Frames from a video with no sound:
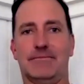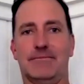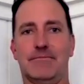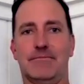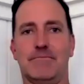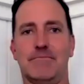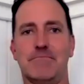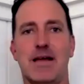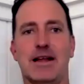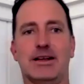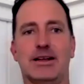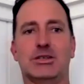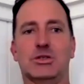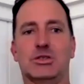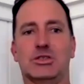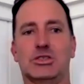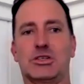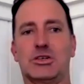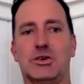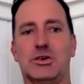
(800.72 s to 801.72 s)
mental
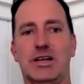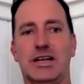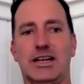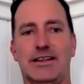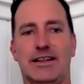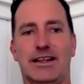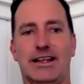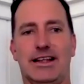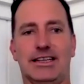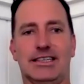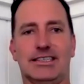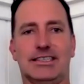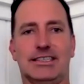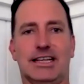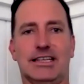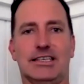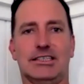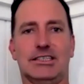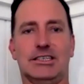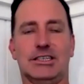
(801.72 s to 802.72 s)
screen in a
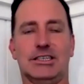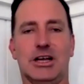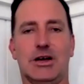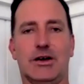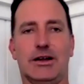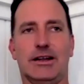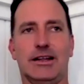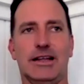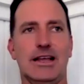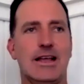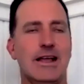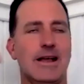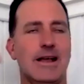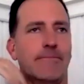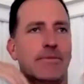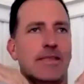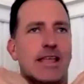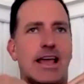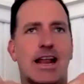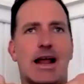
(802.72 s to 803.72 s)
sense, and
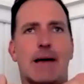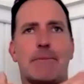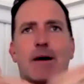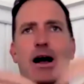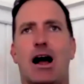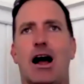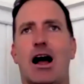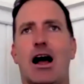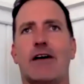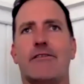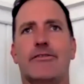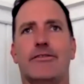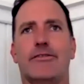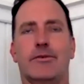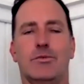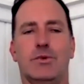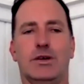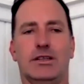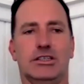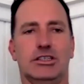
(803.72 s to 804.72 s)
I'm off
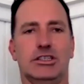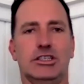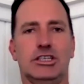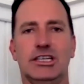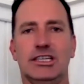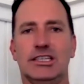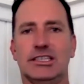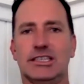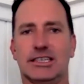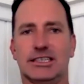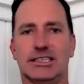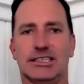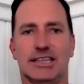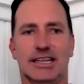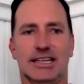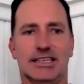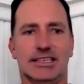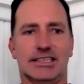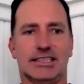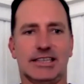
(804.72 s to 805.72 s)
with Jesus
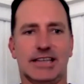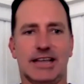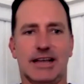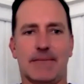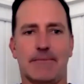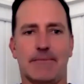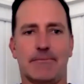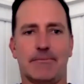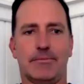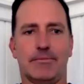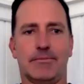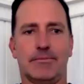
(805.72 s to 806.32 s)
in some,